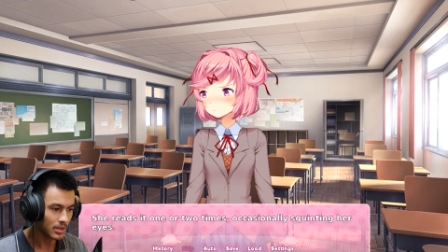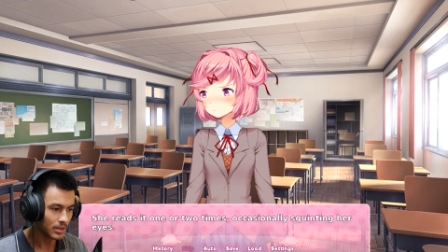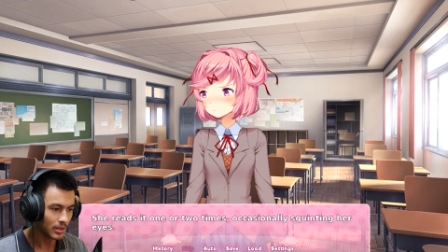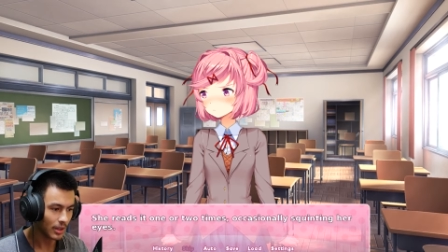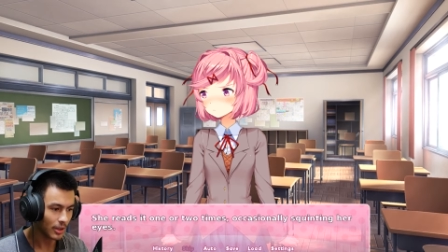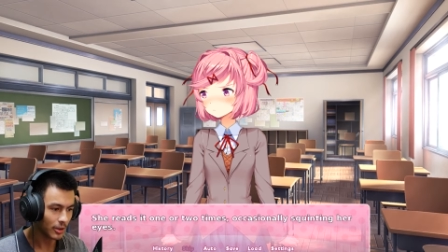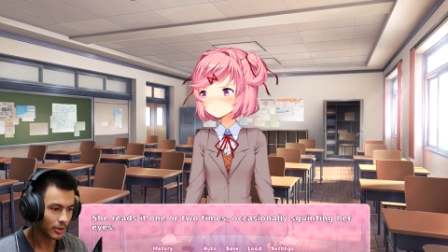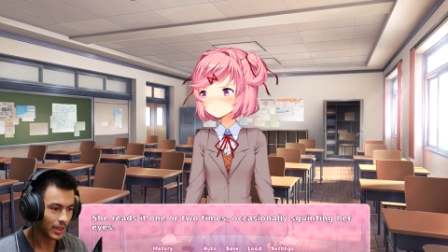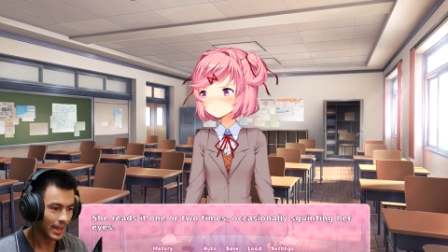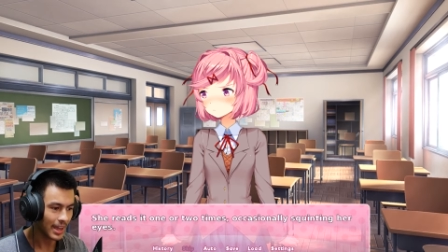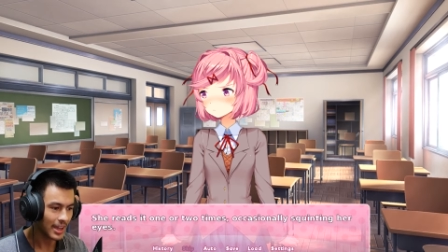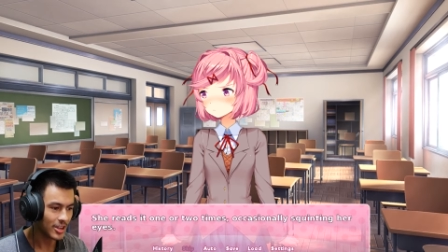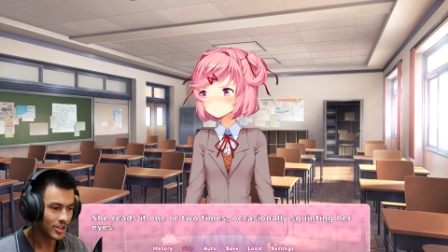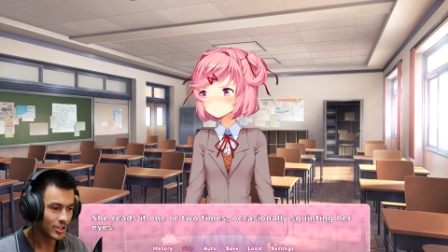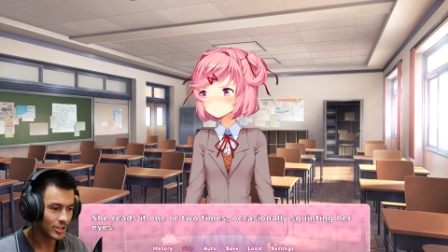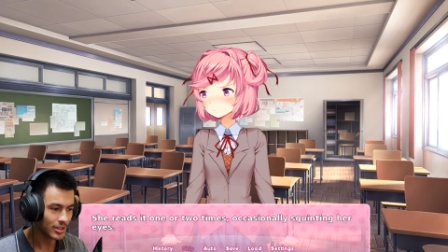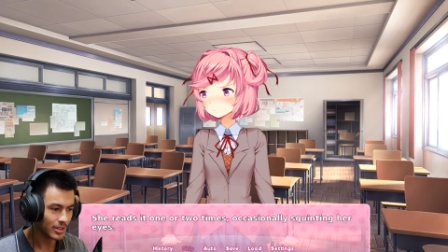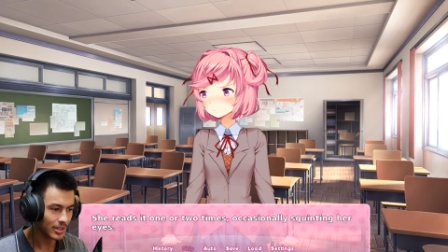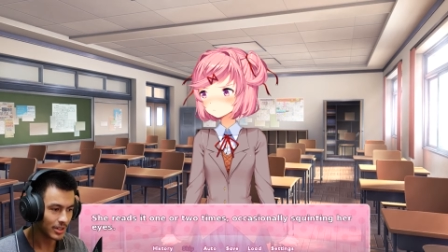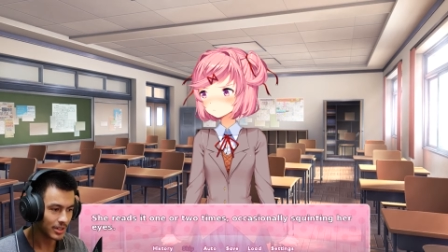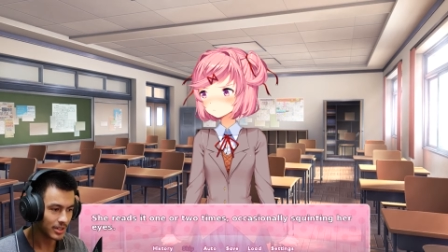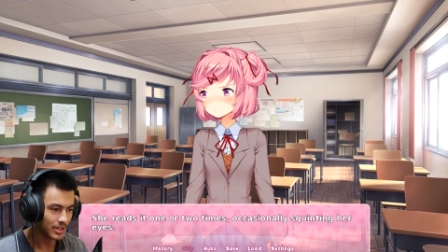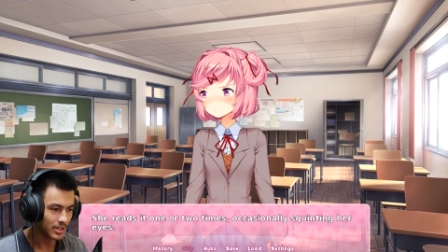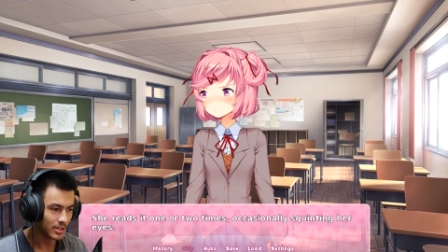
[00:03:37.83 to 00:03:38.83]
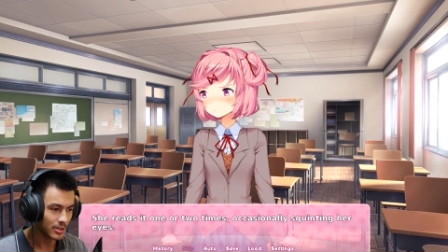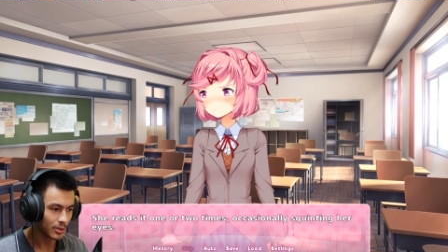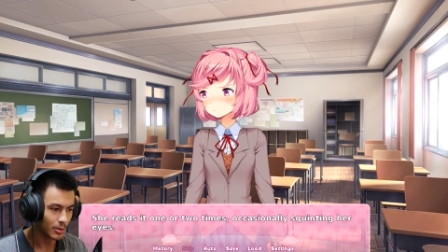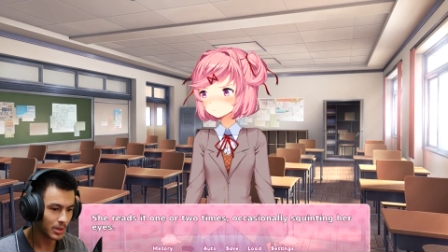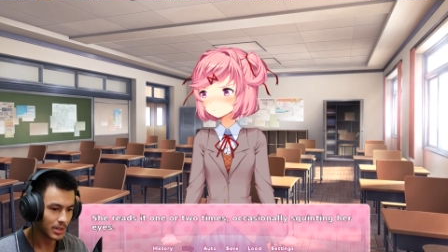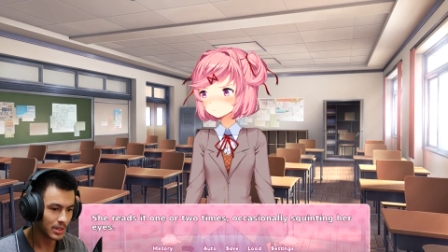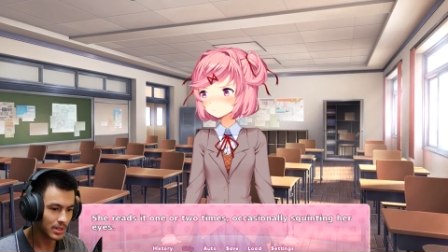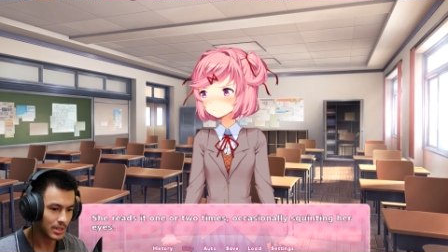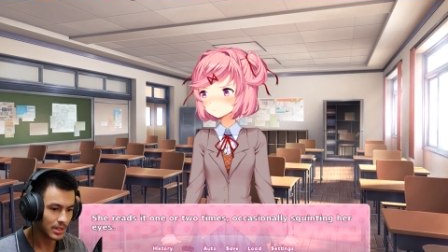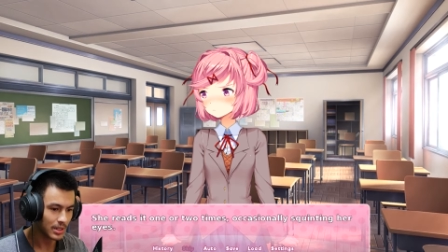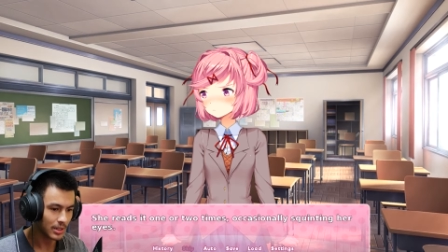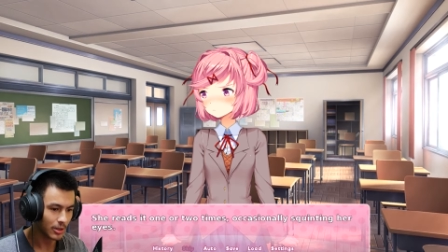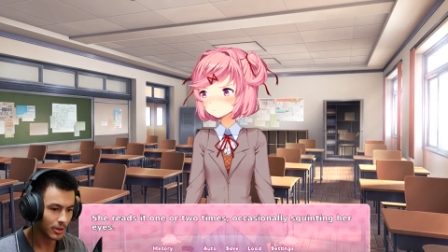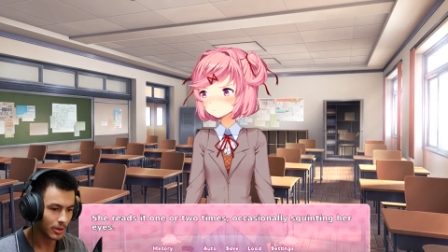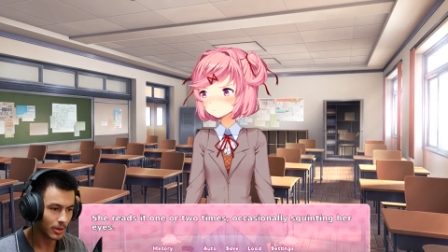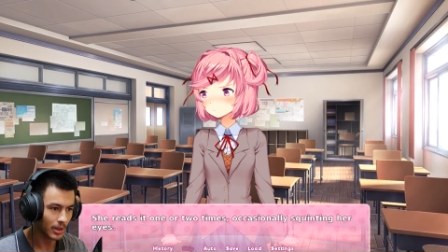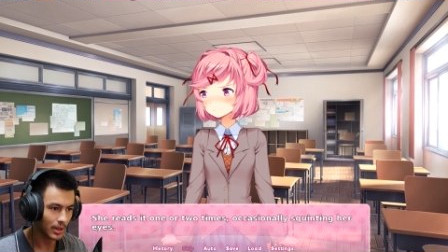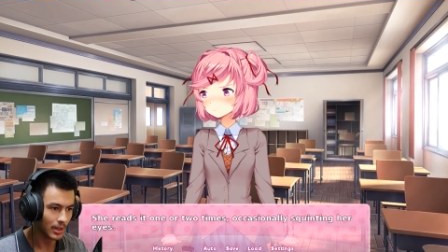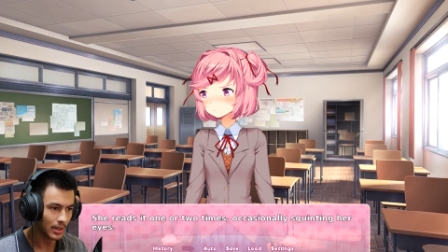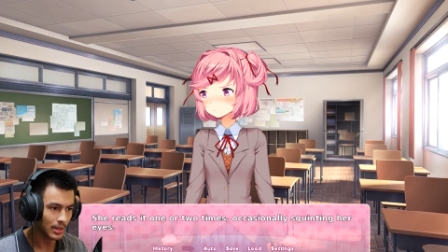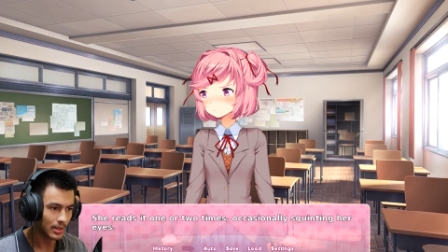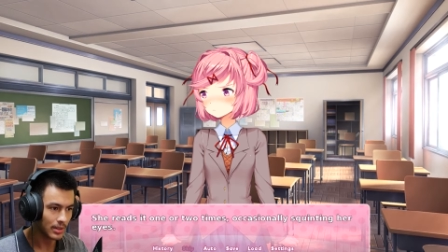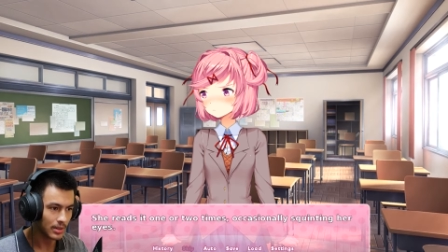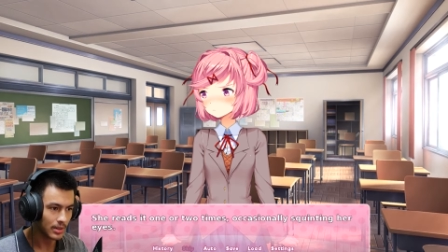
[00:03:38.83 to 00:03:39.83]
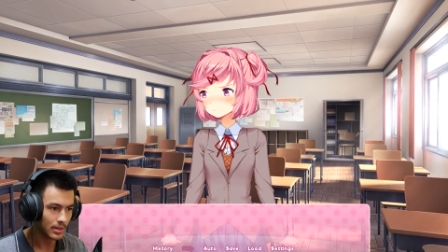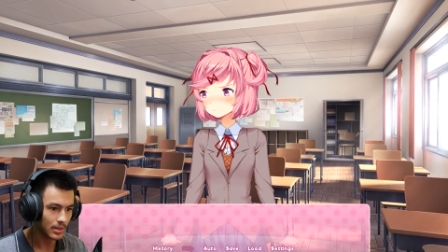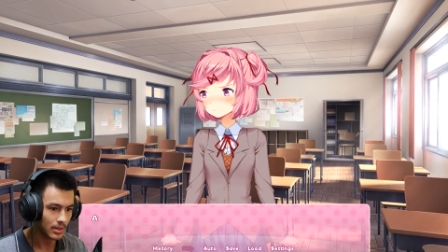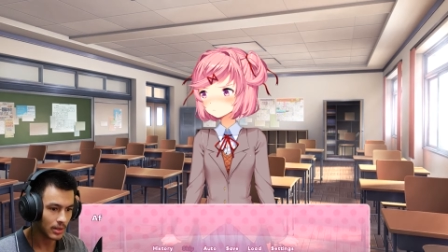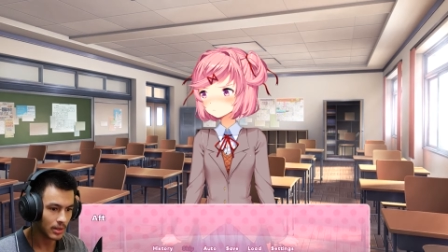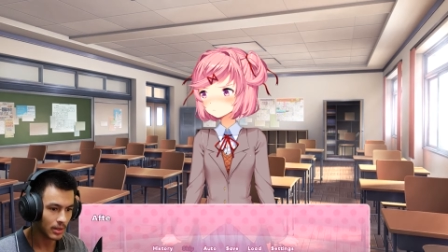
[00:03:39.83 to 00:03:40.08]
occasionally squinting her eyes.